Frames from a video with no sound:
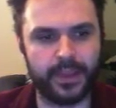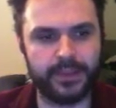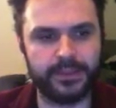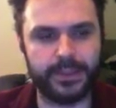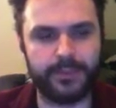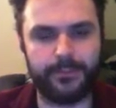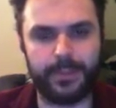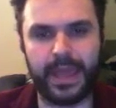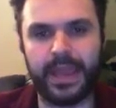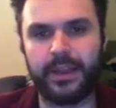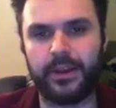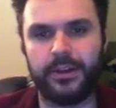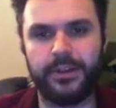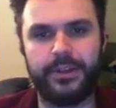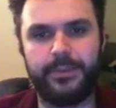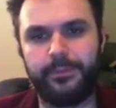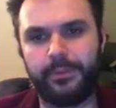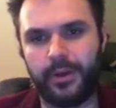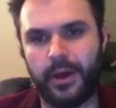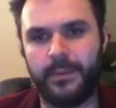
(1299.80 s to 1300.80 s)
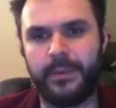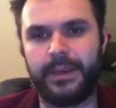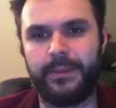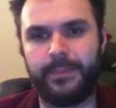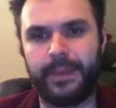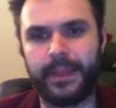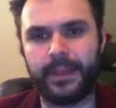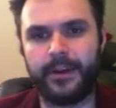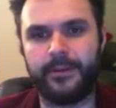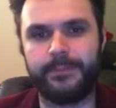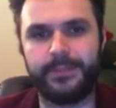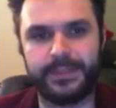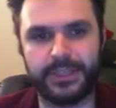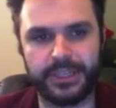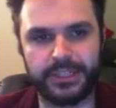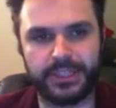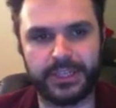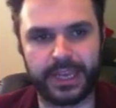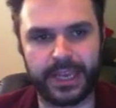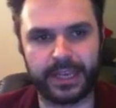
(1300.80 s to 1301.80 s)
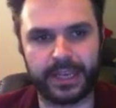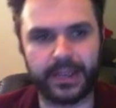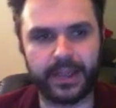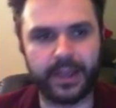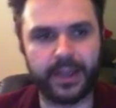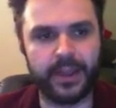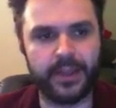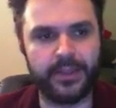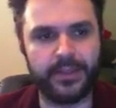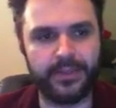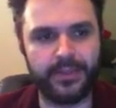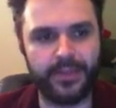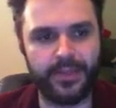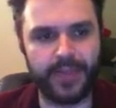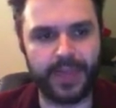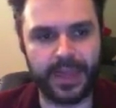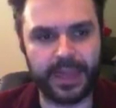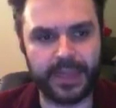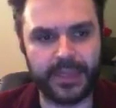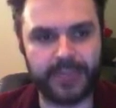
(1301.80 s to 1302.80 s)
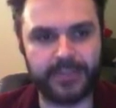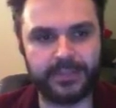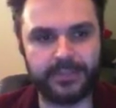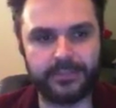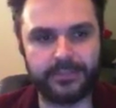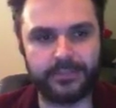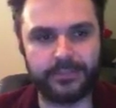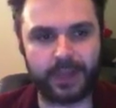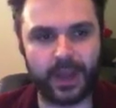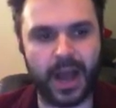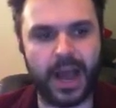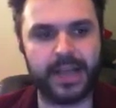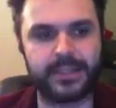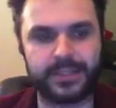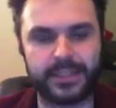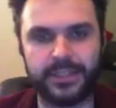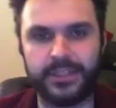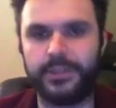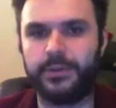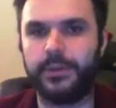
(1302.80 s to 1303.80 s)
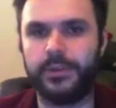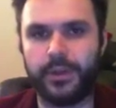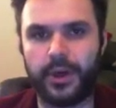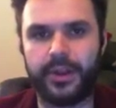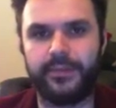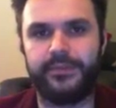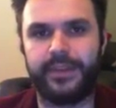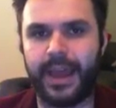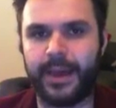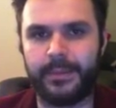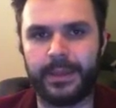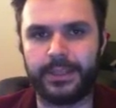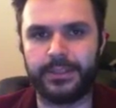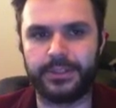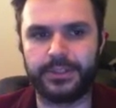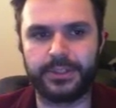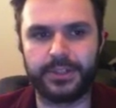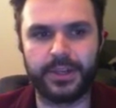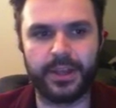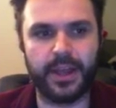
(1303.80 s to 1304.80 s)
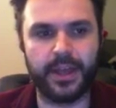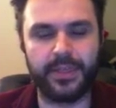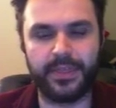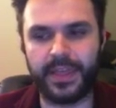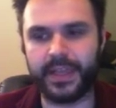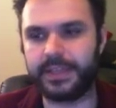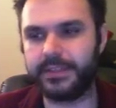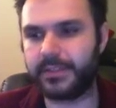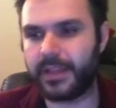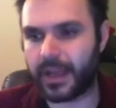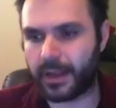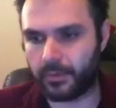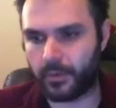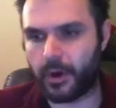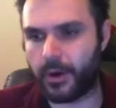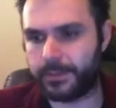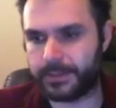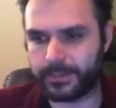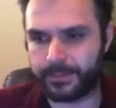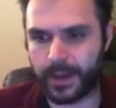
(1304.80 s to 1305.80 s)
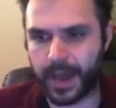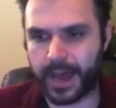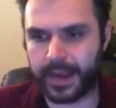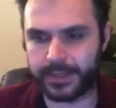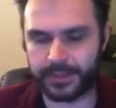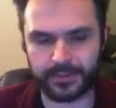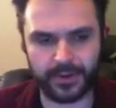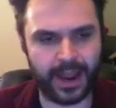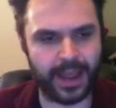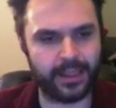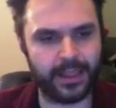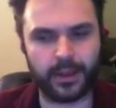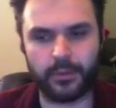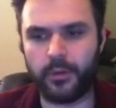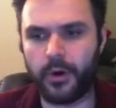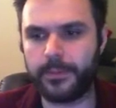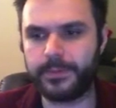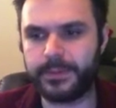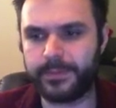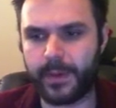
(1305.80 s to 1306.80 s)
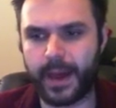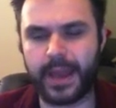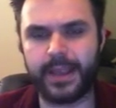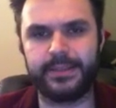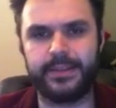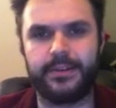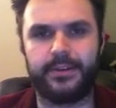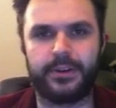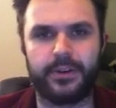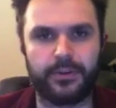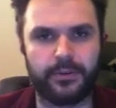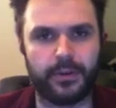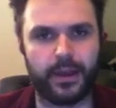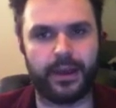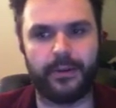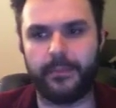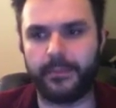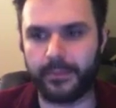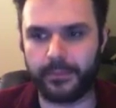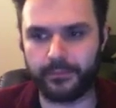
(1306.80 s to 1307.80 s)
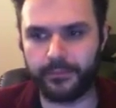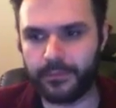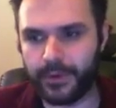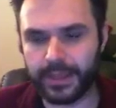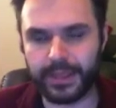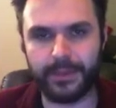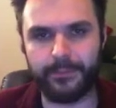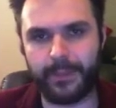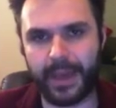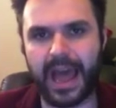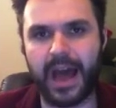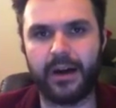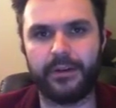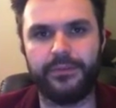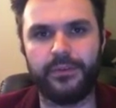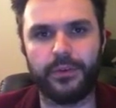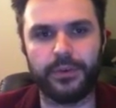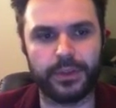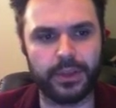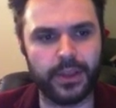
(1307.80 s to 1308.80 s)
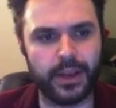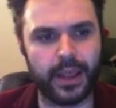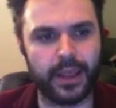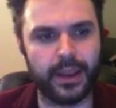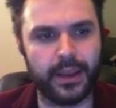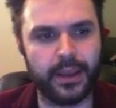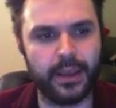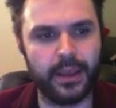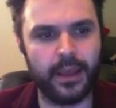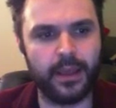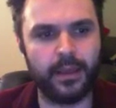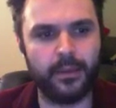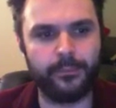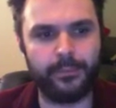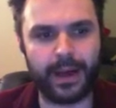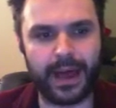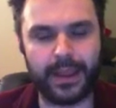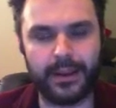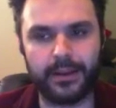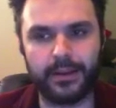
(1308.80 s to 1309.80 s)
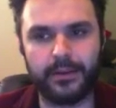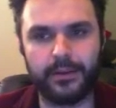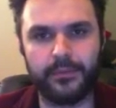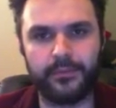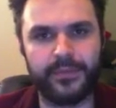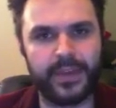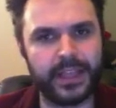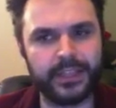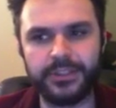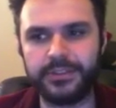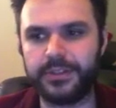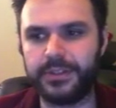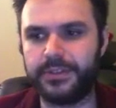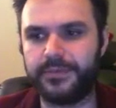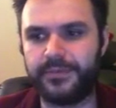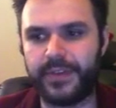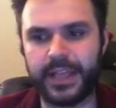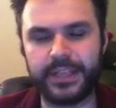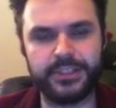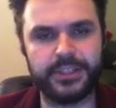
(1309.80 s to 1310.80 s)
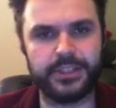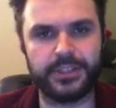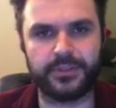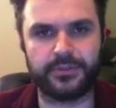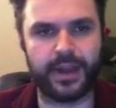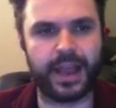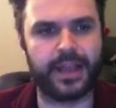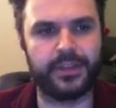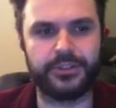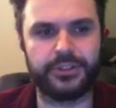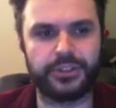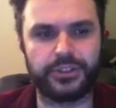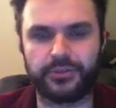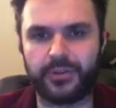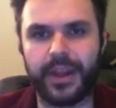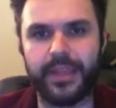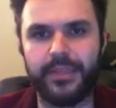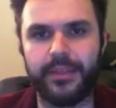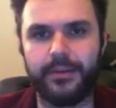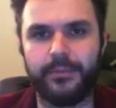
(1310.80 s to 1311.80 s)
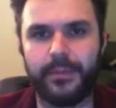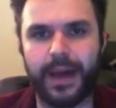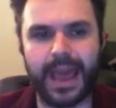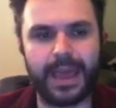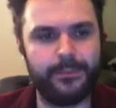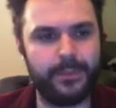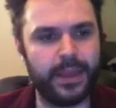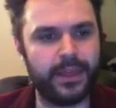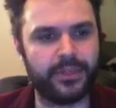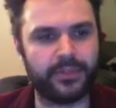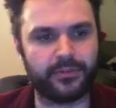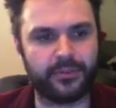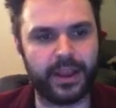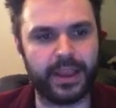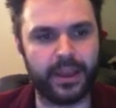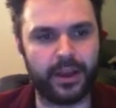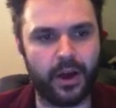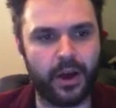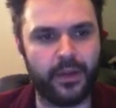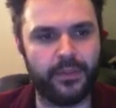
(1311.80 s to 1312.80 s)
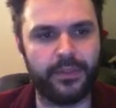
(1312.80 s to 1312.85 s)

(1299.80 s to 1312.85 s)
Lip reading: Depending on deployment, depending on positioning, these guys can do a lot of damage. Things like warp spiders, right? Like warp spiders are a really powerful unit, but vengeance rounds shred them. AP3